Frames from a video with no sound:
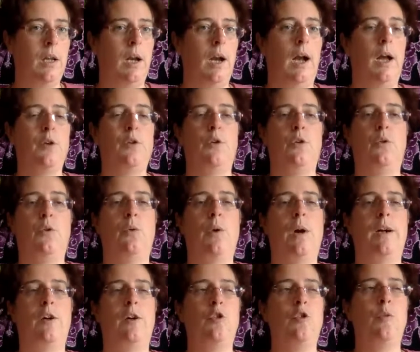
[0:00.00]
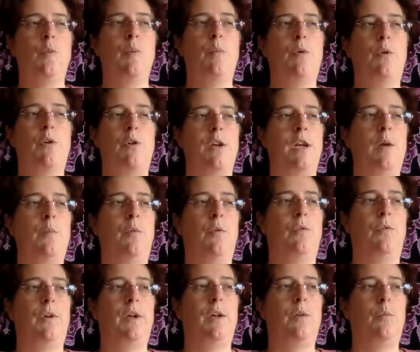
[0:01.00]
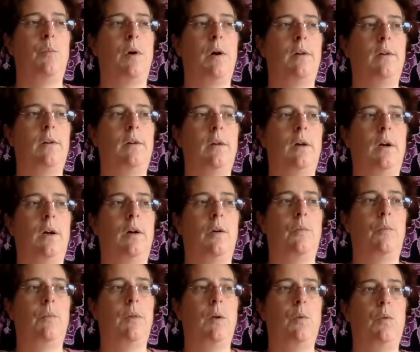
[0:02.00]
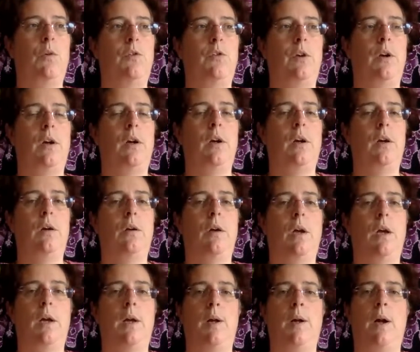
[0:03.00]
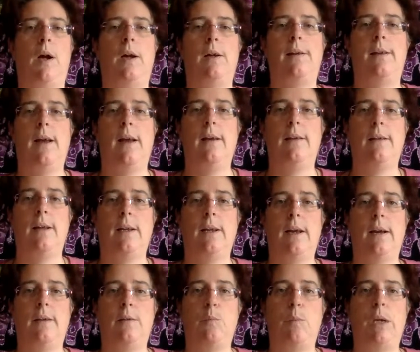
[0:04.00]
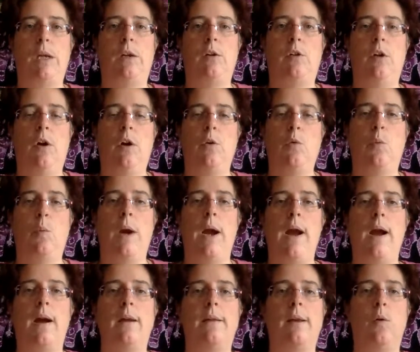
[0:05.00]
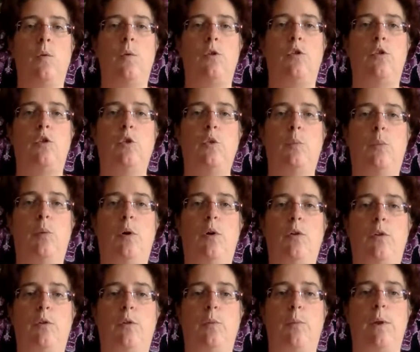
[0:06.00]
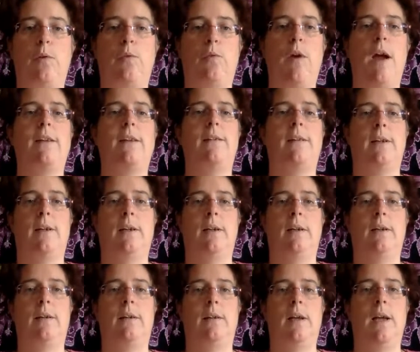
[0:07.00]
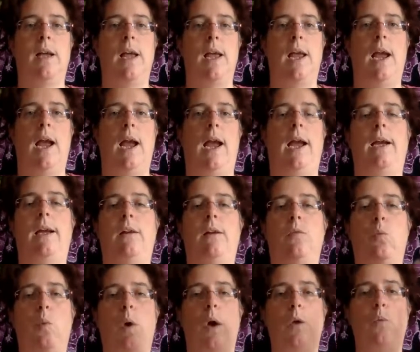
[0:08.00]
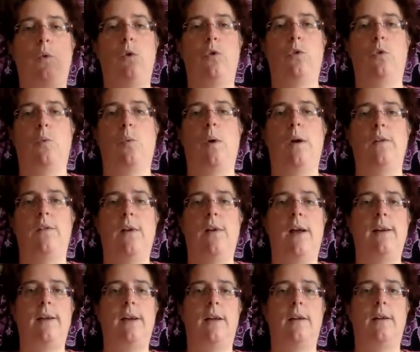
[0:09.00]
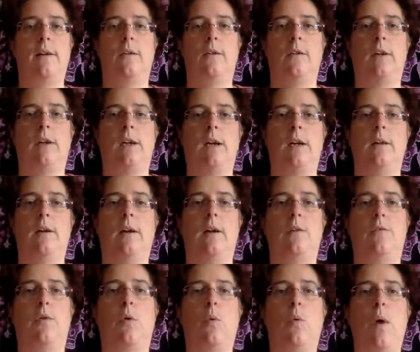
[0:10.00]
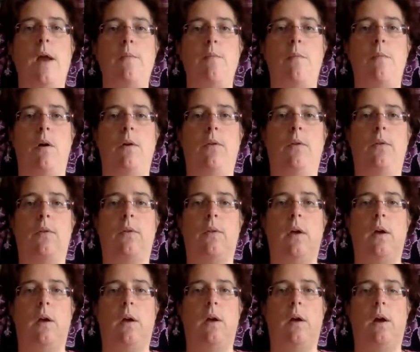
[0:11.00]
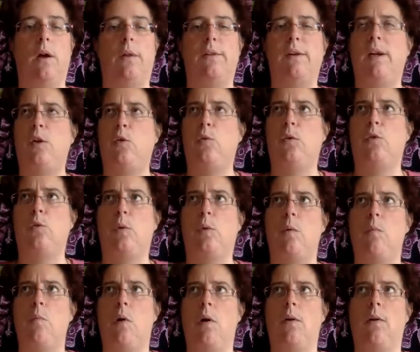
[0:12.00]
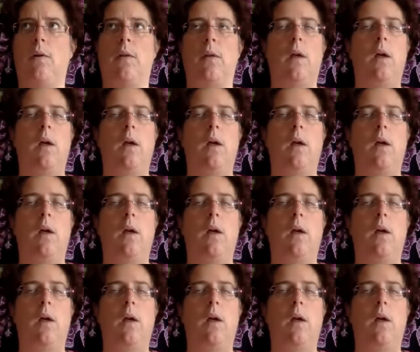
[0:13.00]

I don't know, I can't remember the name of it, but there was a test that had been done where there was two pots with rice in it, and one was on one side, the other on the other, and for 1 month, I think it was 1 month,